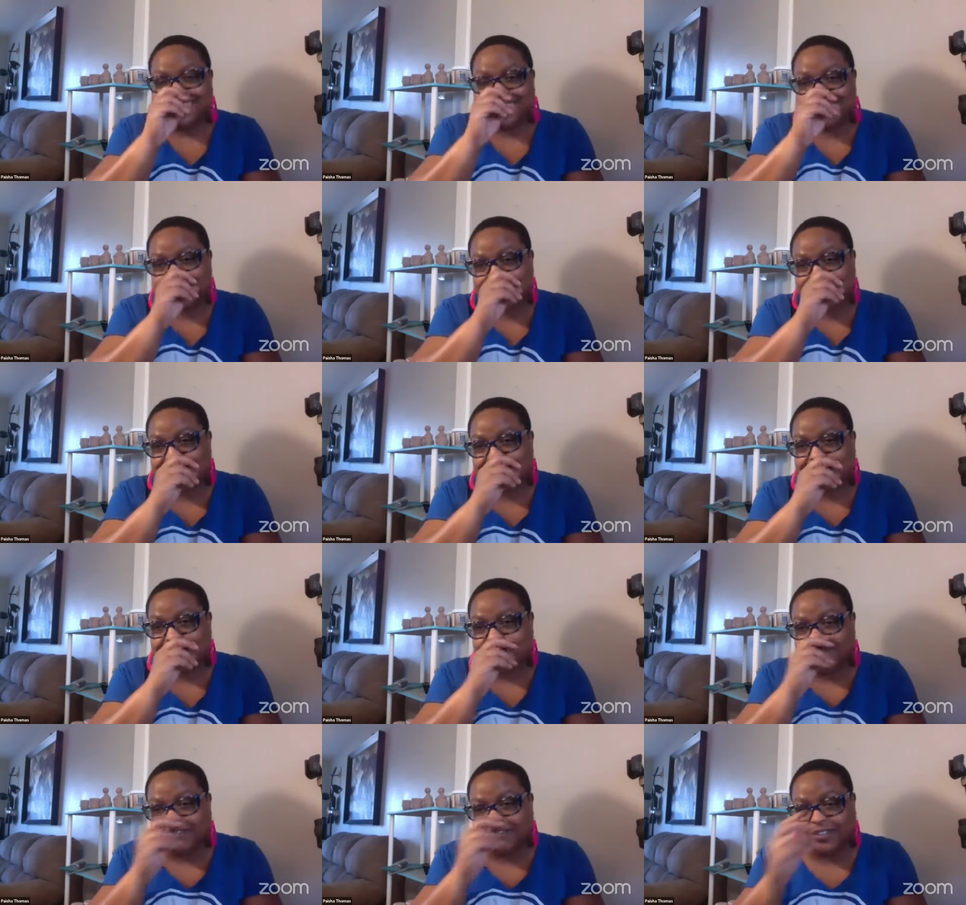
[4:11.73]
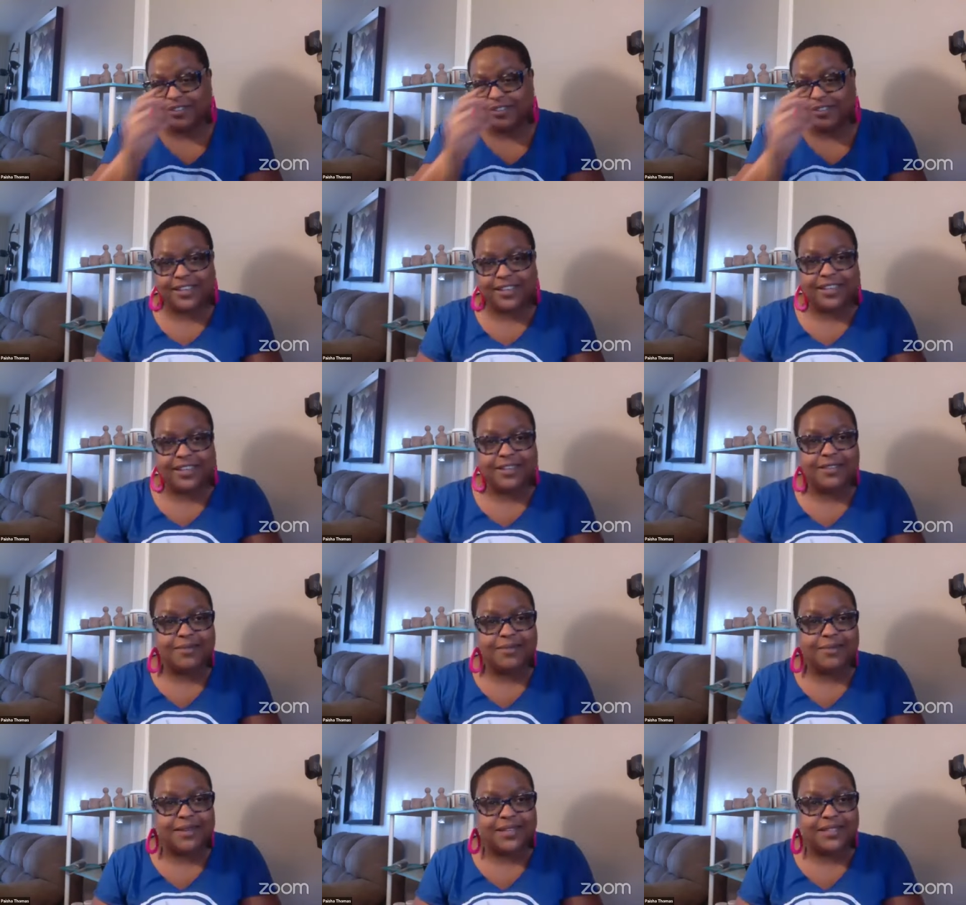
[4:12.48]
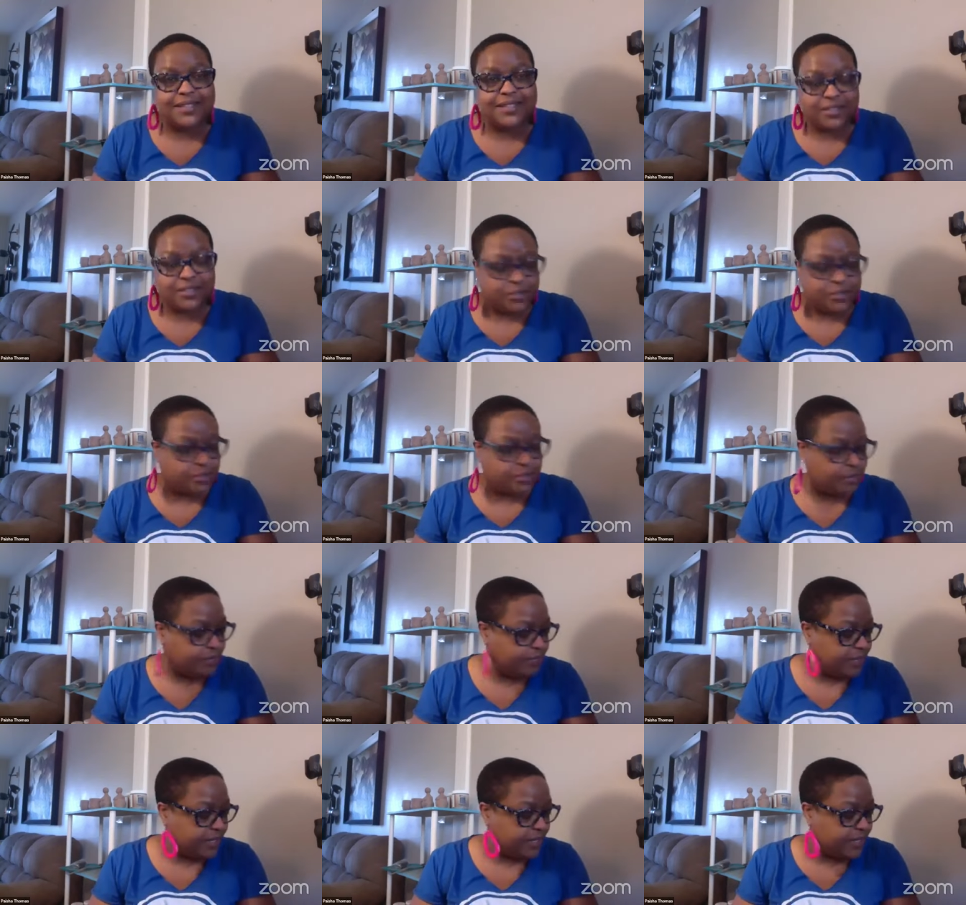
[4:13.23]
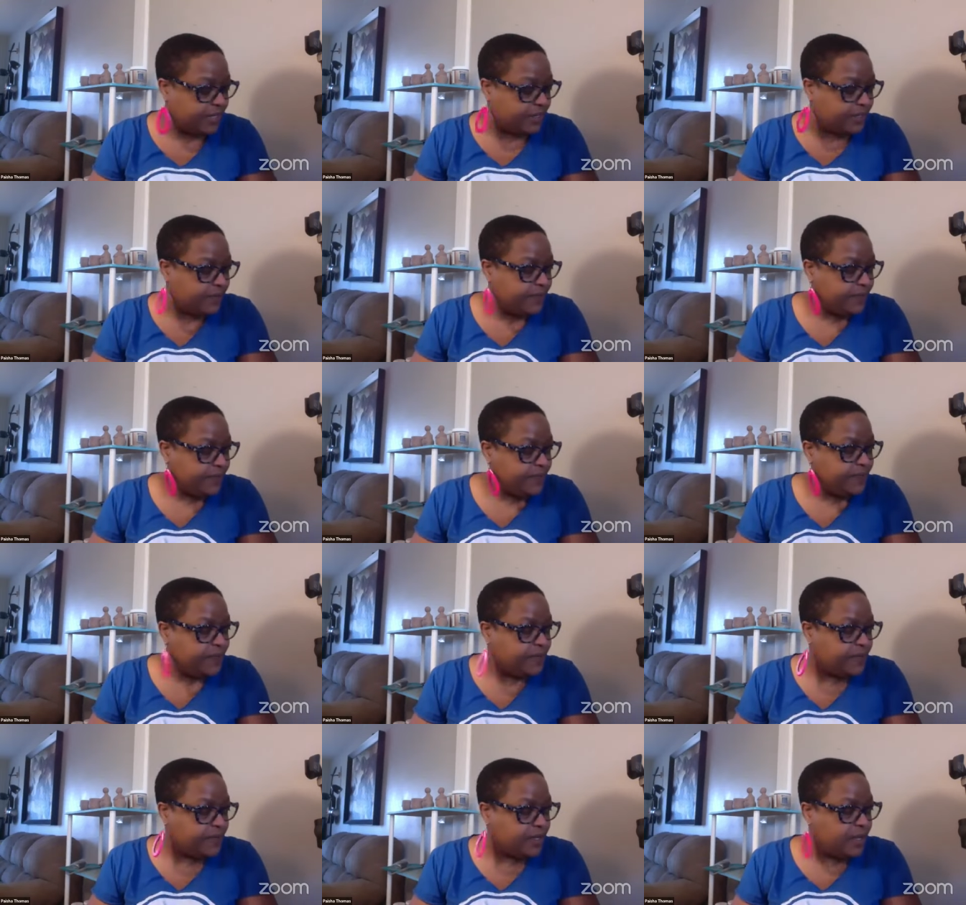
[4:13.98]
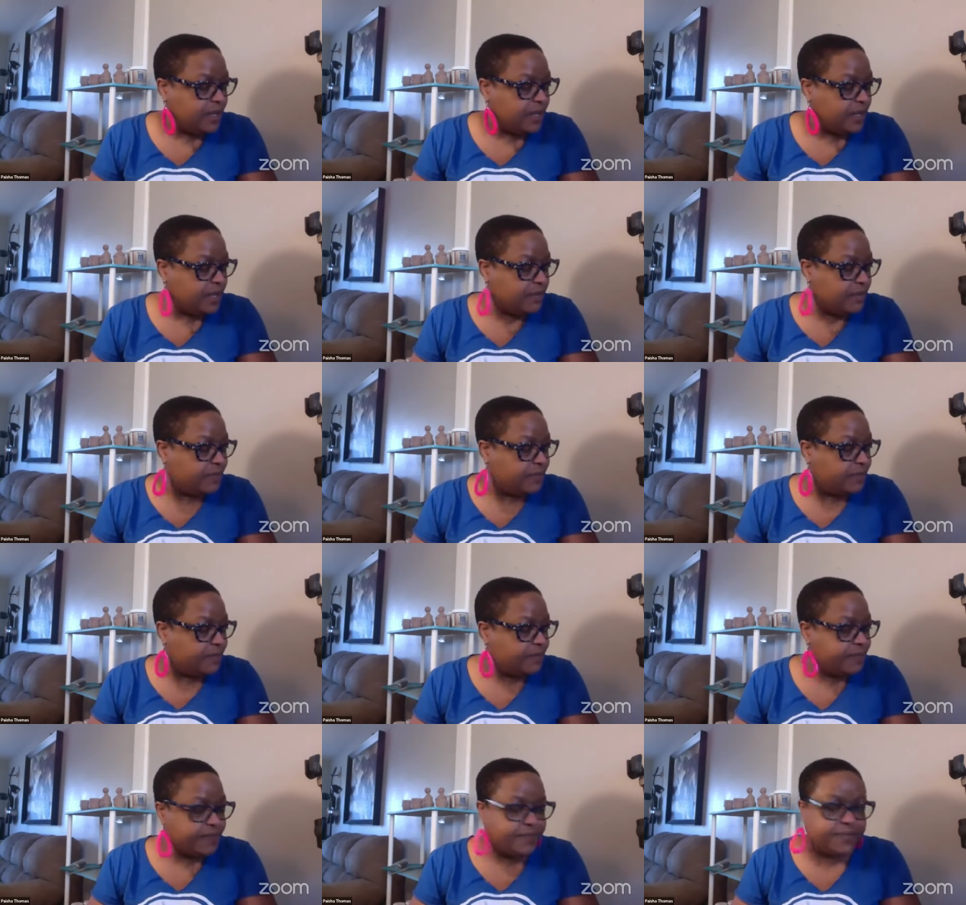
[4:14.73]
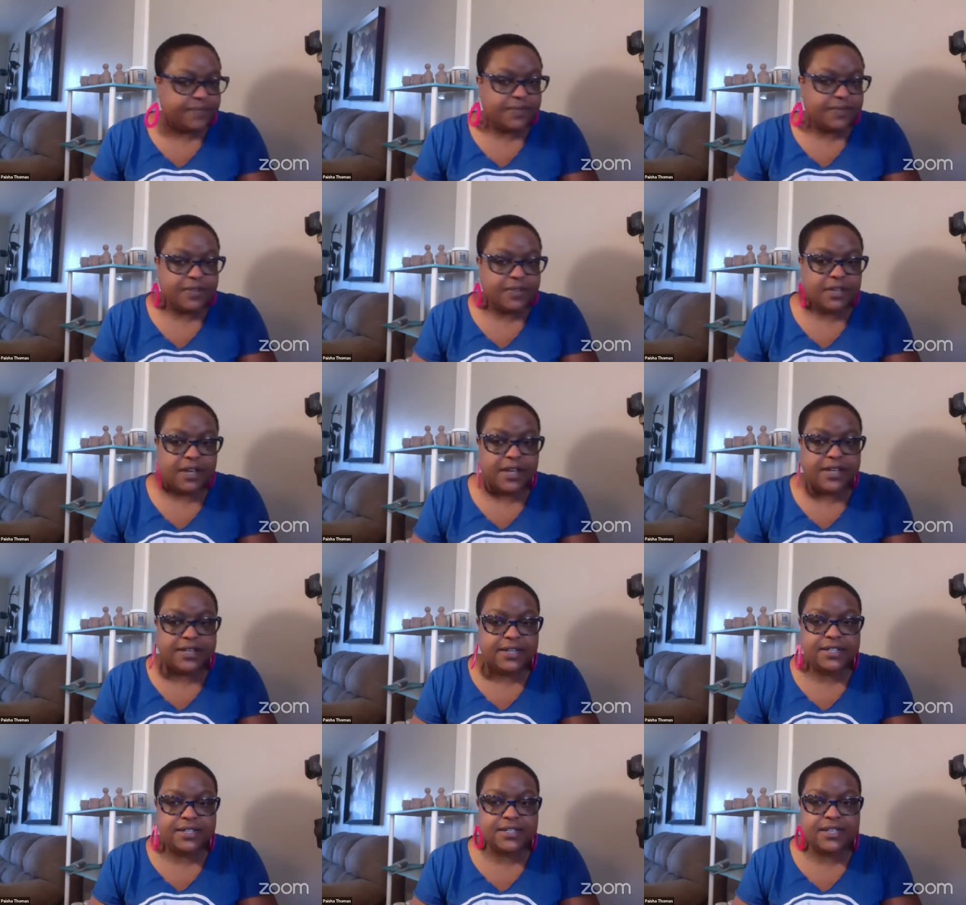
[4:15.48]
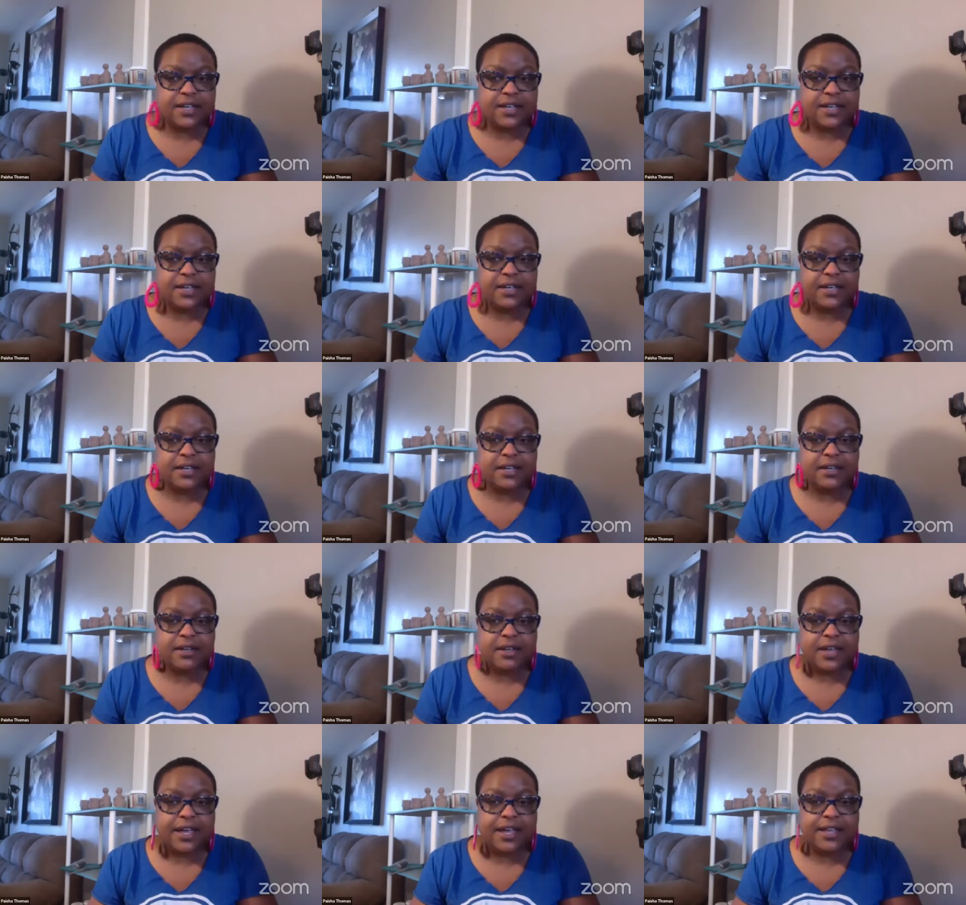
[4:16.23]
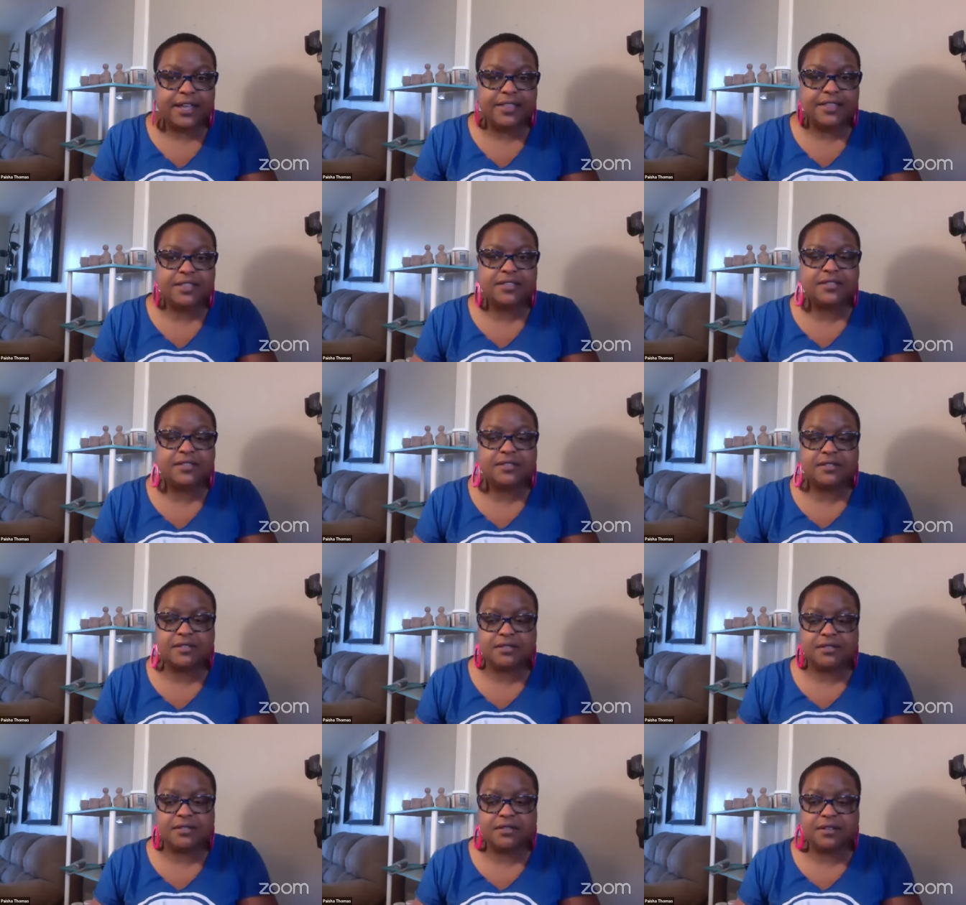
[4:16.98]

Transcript: just really killing my soul. But um, I decided I had this.